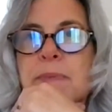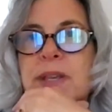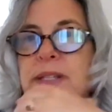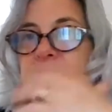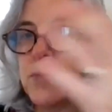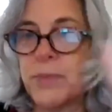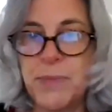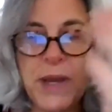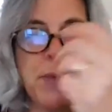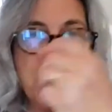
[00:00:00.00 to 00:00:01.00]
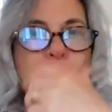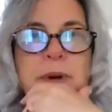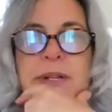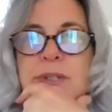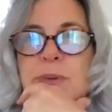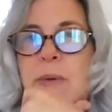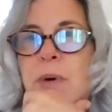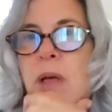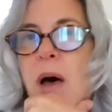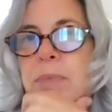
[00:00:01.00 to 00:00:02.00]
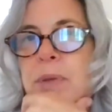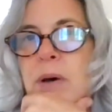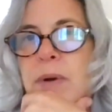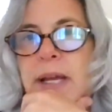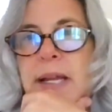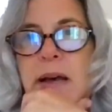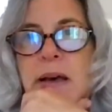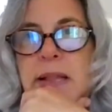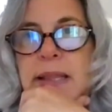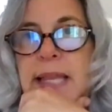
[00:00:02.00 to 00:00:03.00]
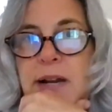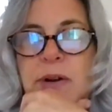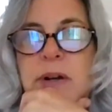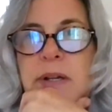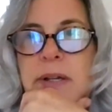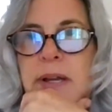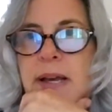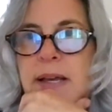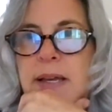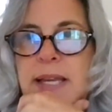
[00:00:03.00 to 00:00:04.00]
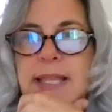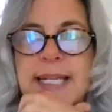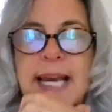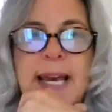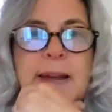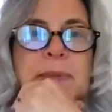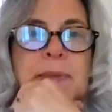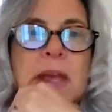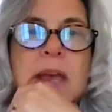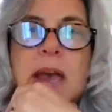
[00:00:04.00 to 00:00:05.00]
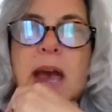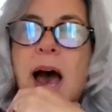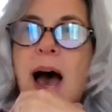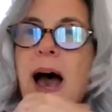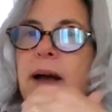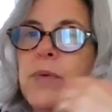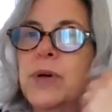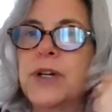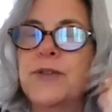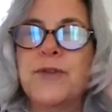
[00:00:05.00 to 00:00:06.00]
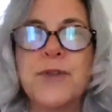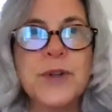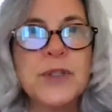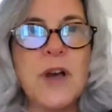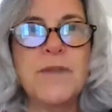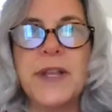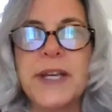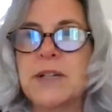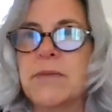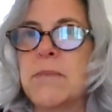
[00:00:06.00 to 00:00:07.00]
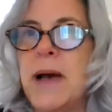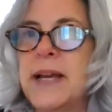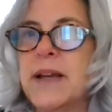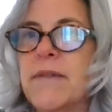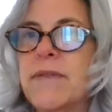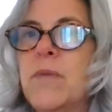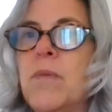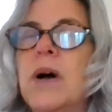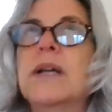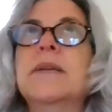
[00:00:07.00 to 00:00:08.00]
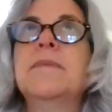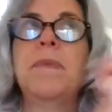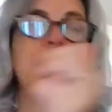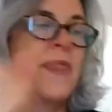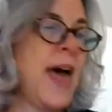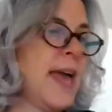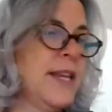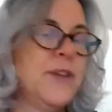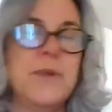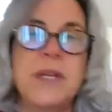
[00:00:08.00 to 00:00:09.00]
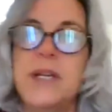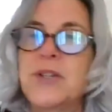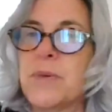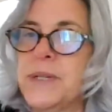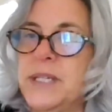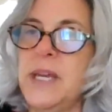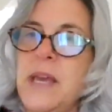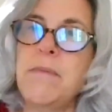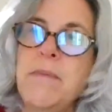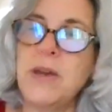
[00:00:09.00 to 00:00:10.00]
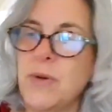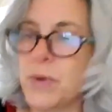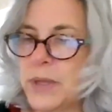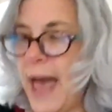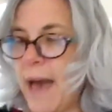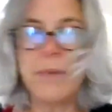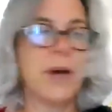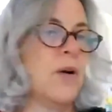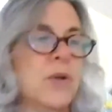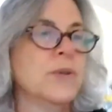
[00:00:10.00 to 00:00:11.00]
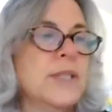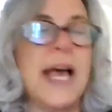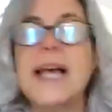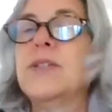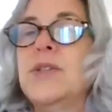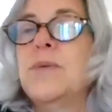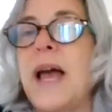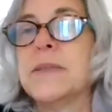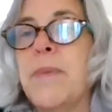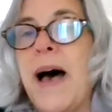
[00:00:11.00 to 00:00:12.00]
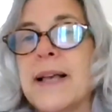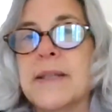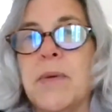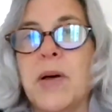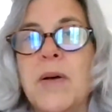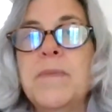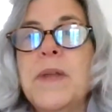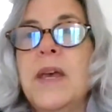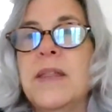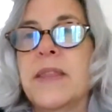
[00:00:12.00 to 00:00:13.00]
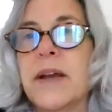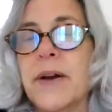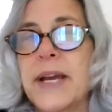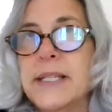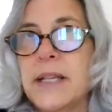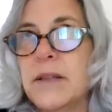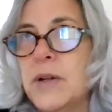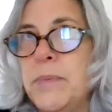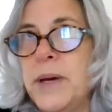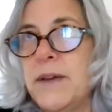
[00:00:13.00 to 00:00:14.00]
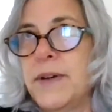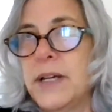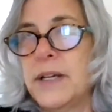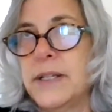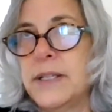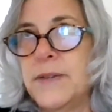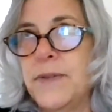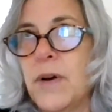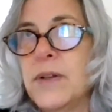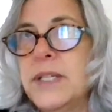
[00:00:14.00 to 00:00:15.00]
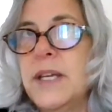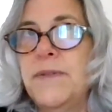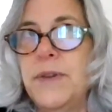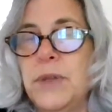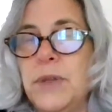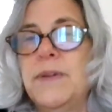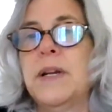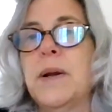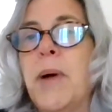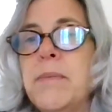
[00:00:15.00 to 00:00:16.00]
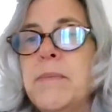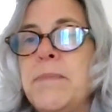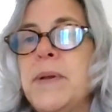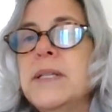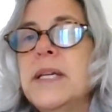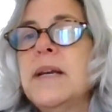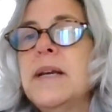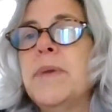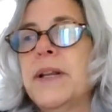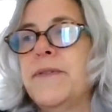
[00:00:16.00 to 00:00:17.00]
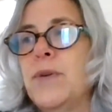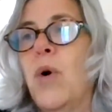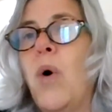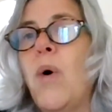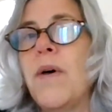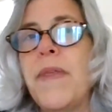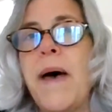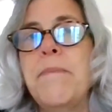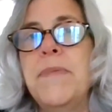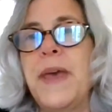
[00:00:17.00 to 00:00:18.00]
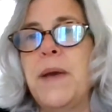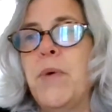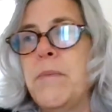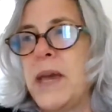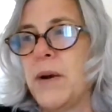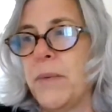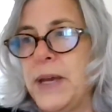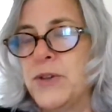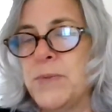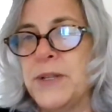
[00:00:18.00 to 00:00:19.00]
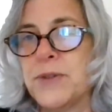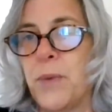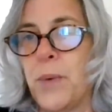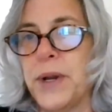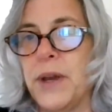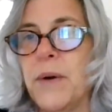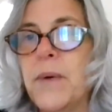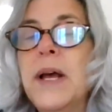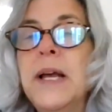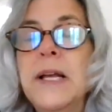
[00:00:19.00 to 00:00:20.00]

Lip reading: This is being recorded, so I will upload it later in the day. I would first off like to remind everyone that you need to redeem your lab codes as soon as possible. There is a little bit of a difficulty if you live in an apartment building, but if you call them, they will make arrangements for you.